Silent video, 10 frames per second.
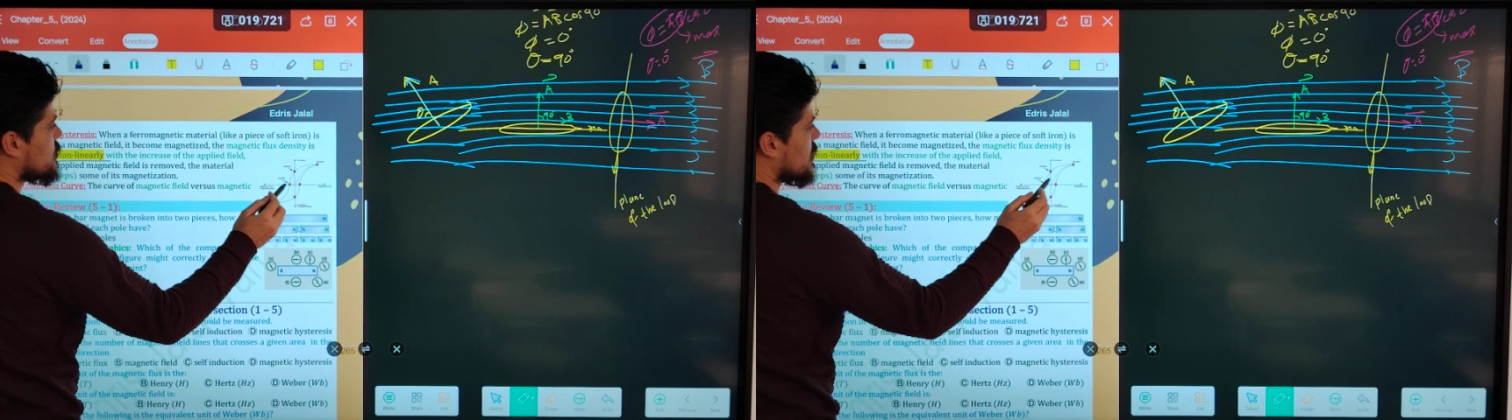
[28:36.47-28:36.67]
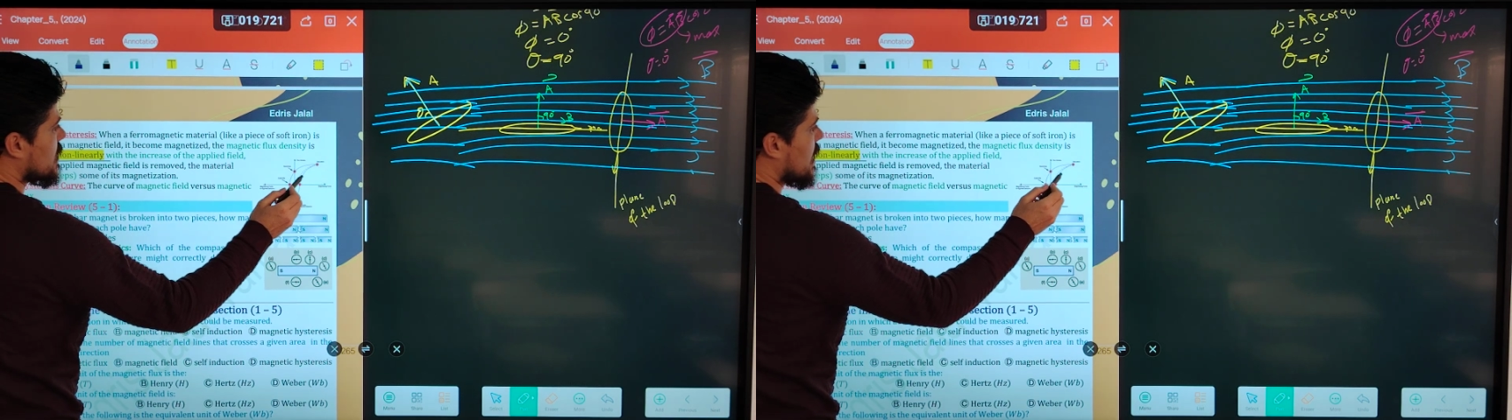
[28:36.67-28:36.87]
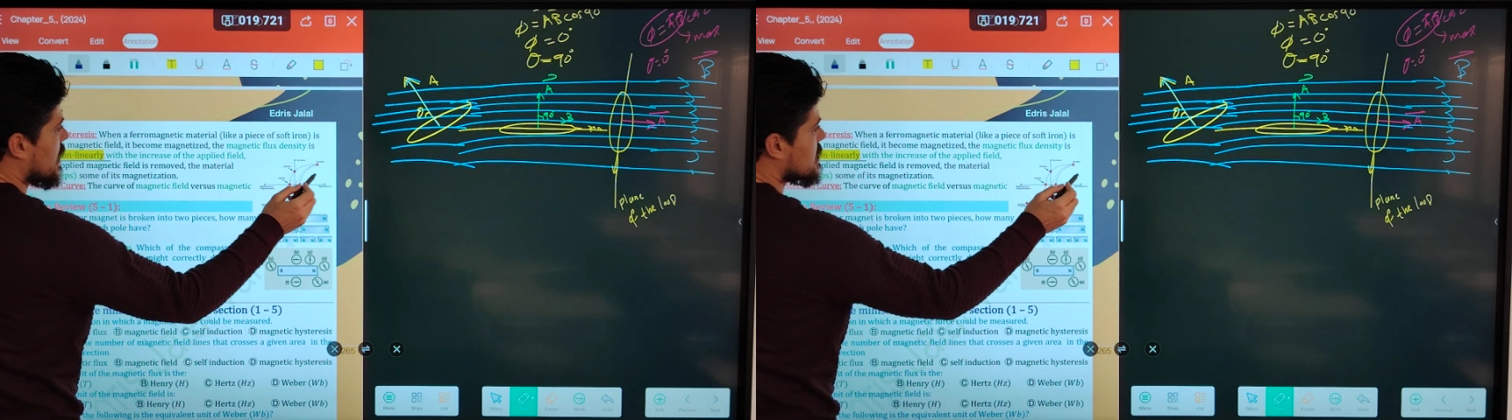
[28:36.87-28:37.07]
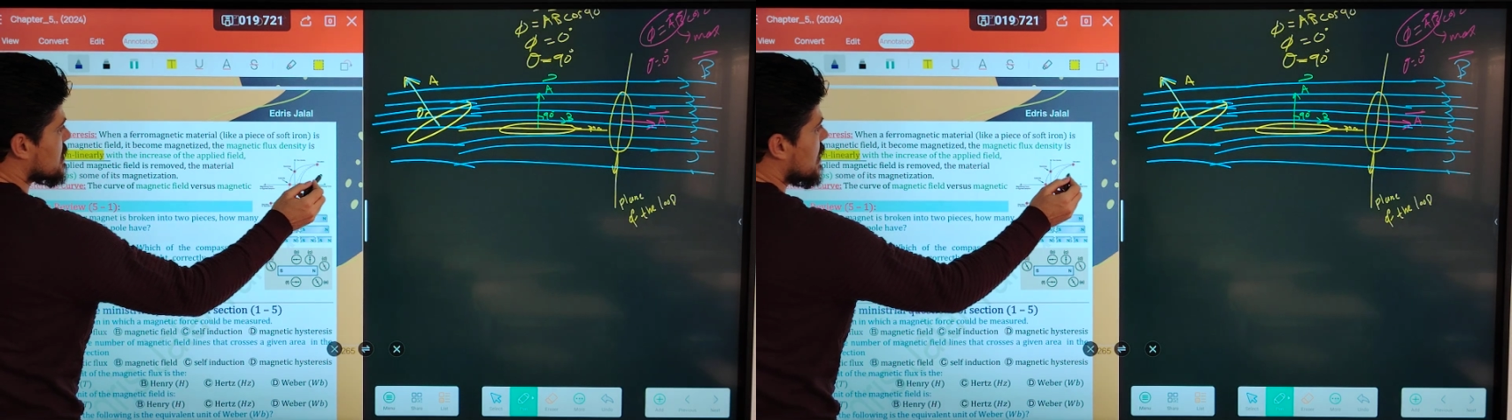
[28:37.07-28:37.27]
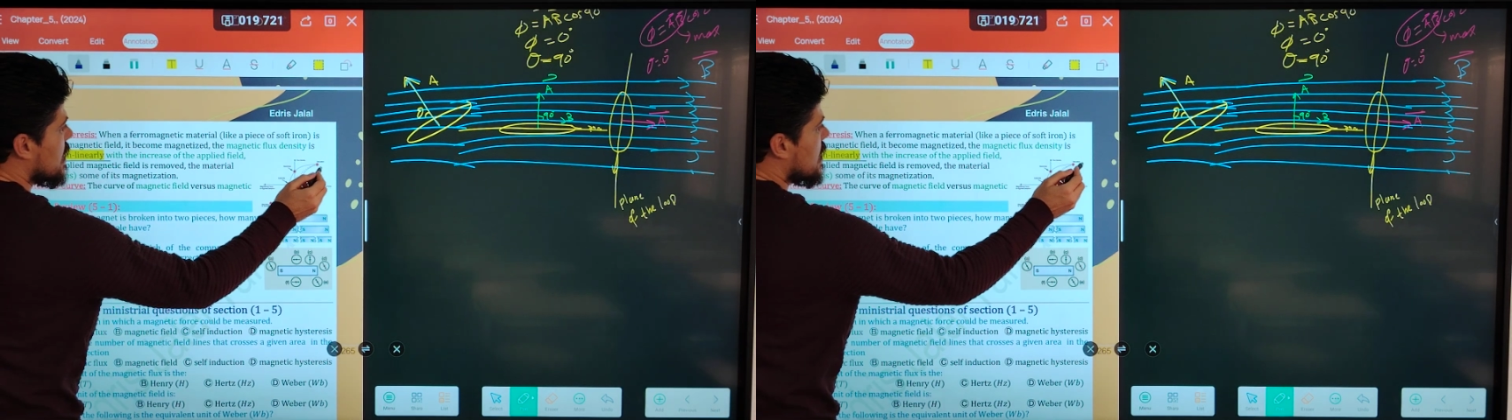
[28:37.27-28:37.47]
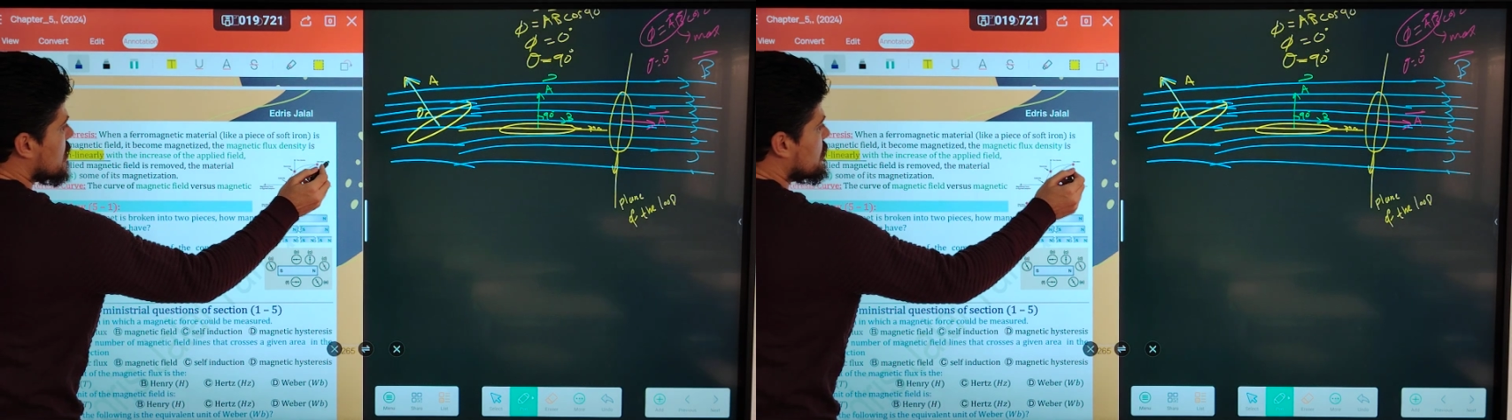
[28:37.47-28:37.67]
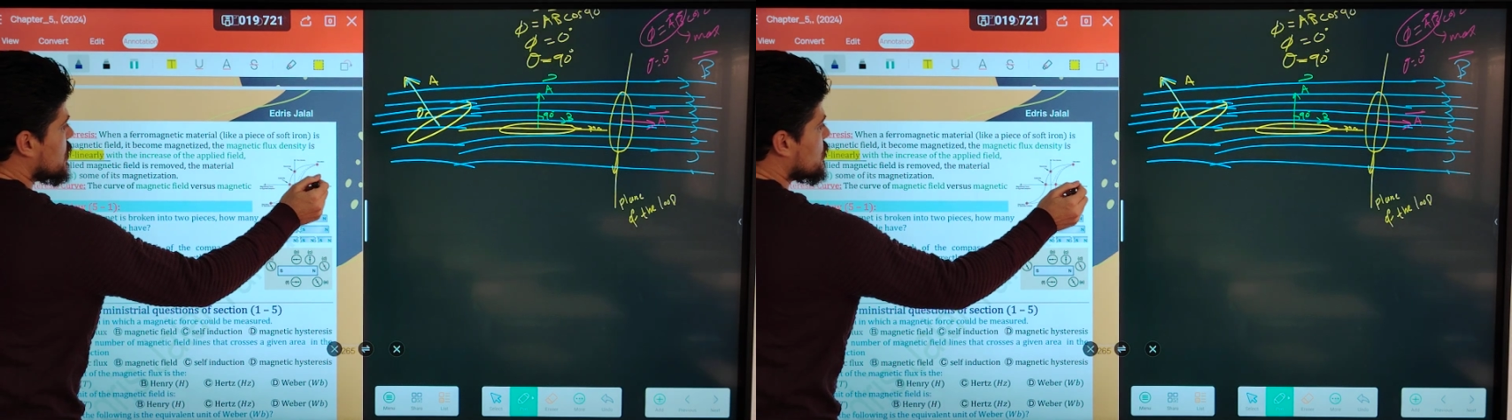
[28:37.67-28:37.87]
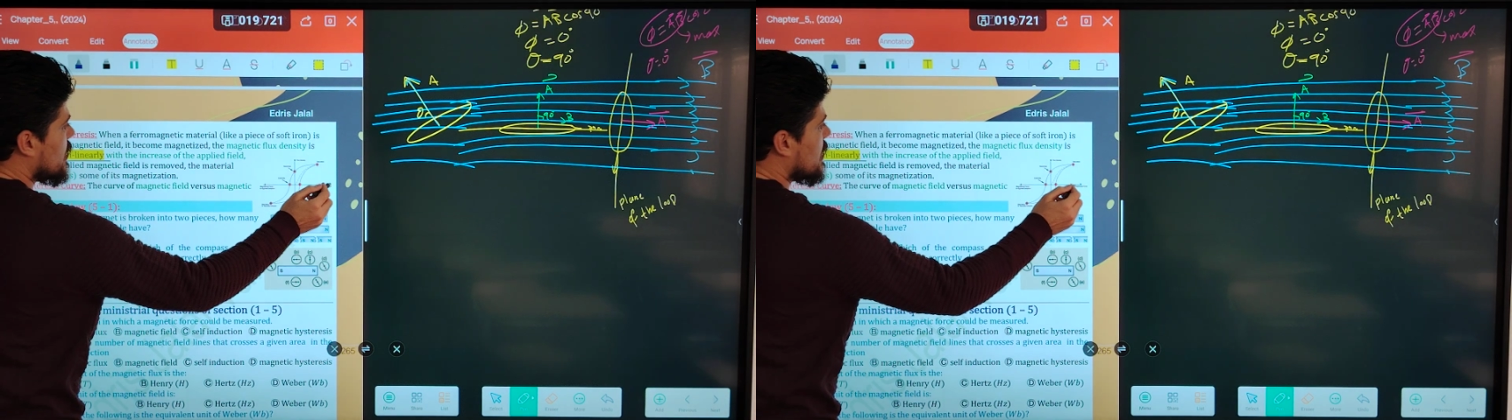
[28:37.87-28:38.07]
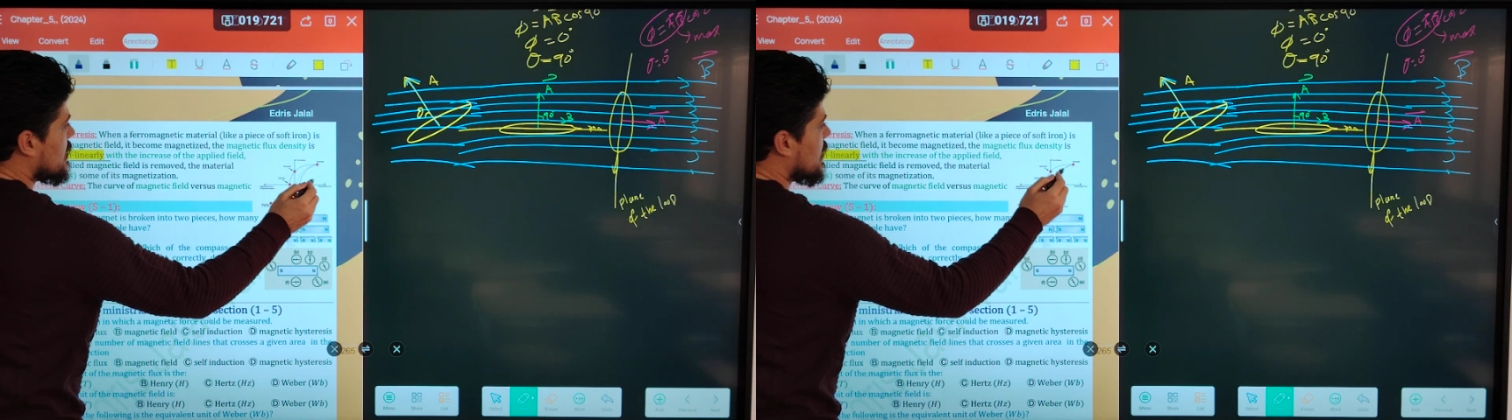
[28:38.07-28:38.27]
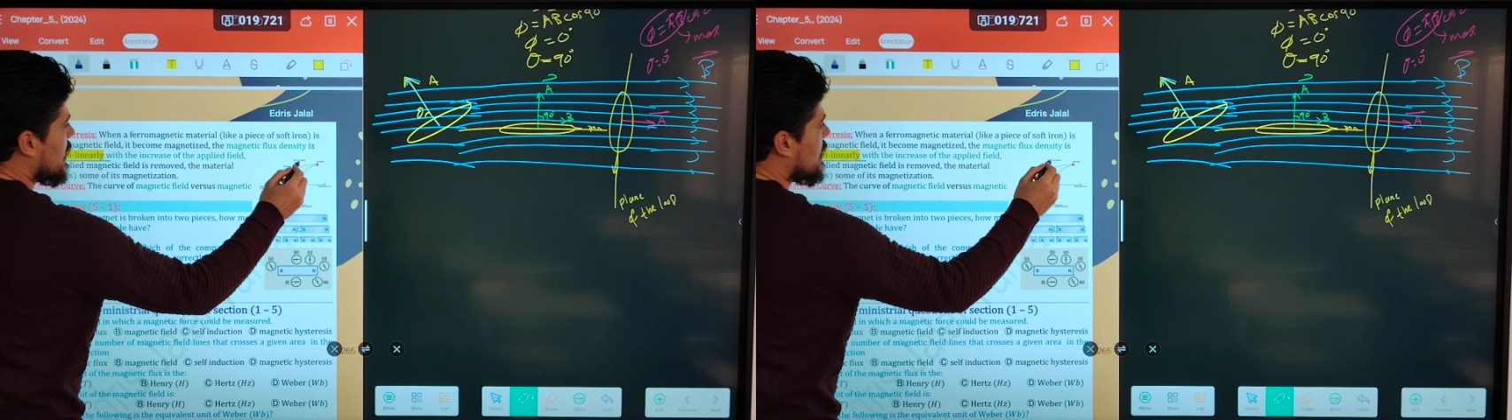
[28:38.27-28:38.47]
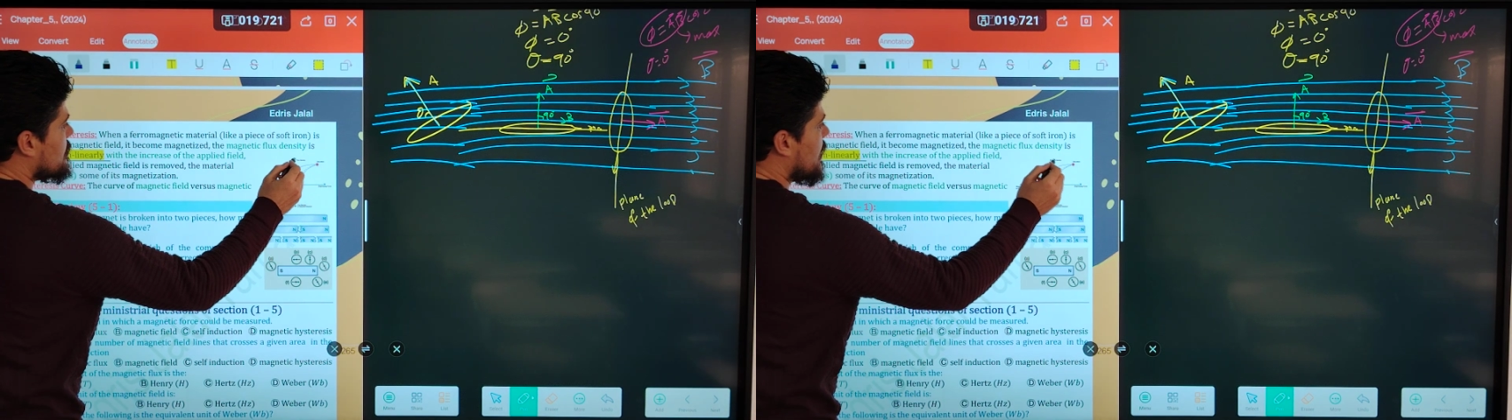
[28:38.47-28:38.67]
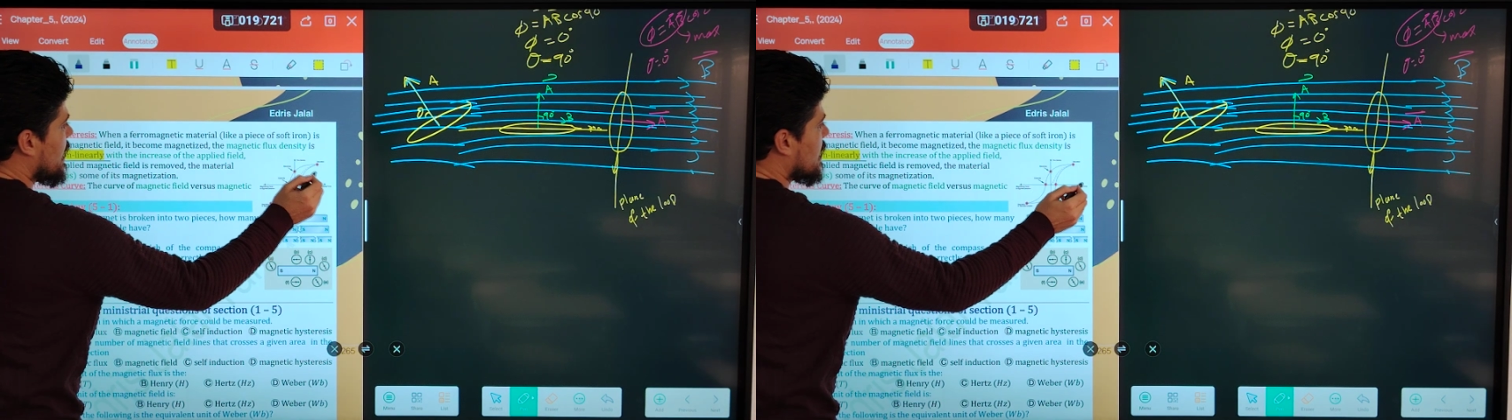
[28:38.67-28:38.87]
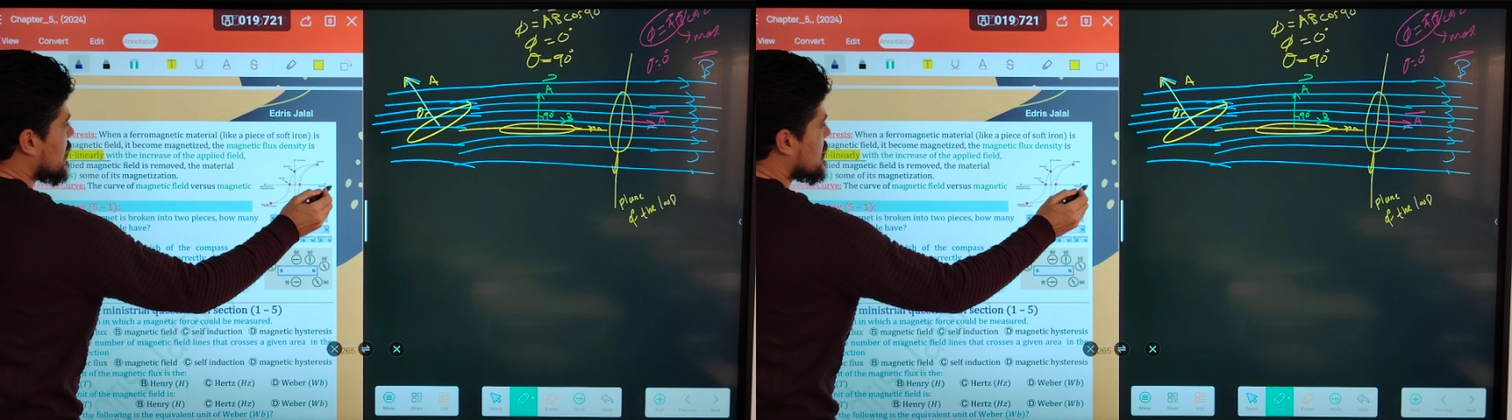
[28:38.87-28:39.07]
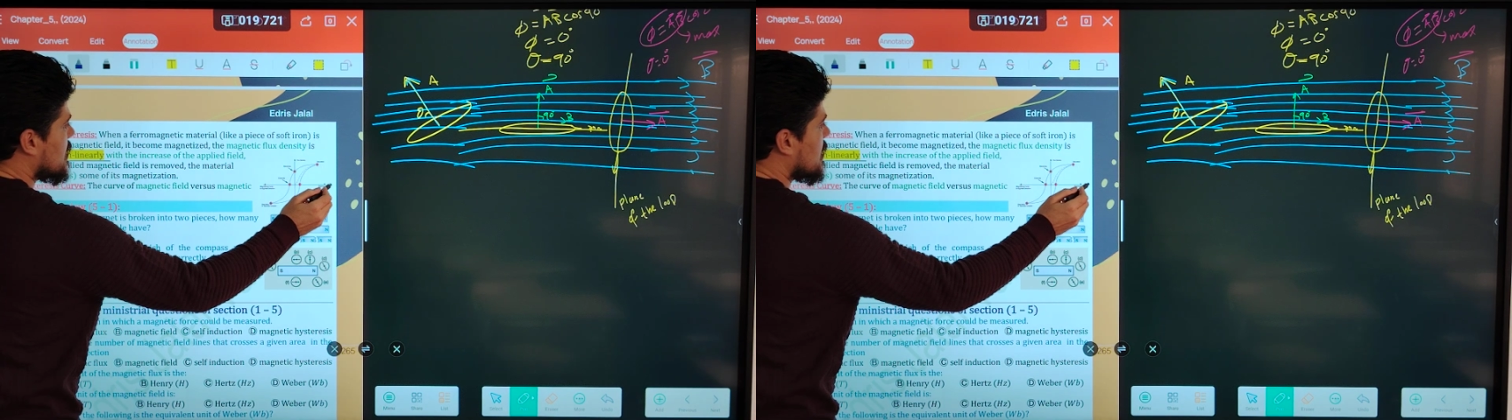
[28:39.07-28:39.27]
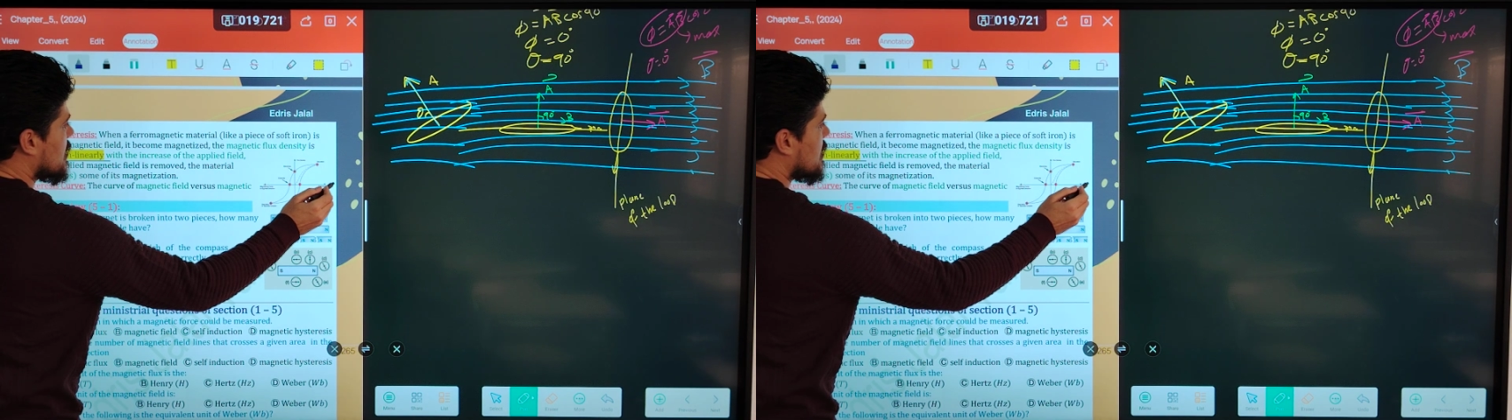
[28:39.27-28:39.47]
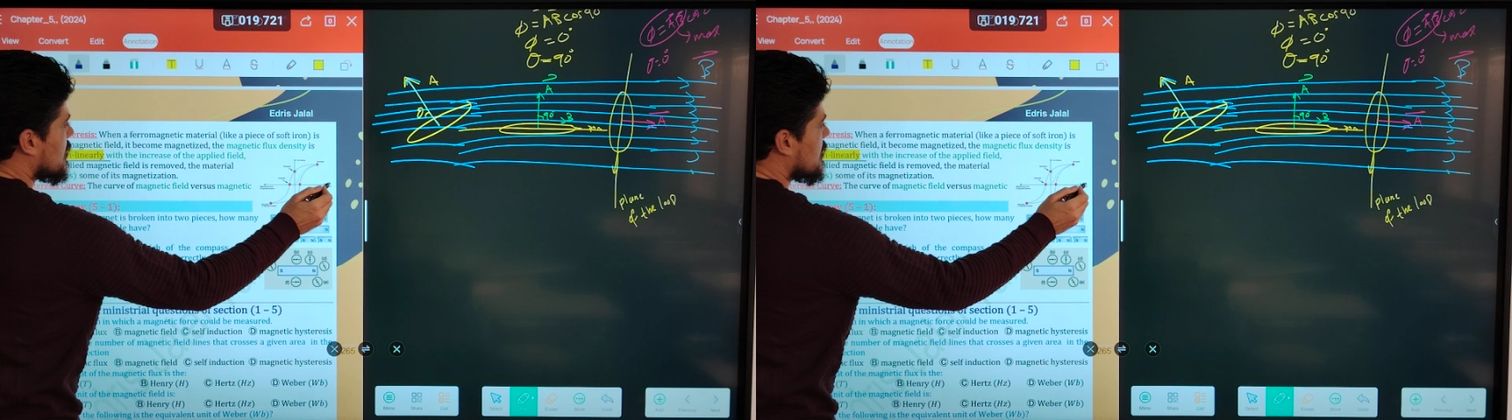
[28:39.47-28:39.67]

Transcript: between, guys, between the magnetic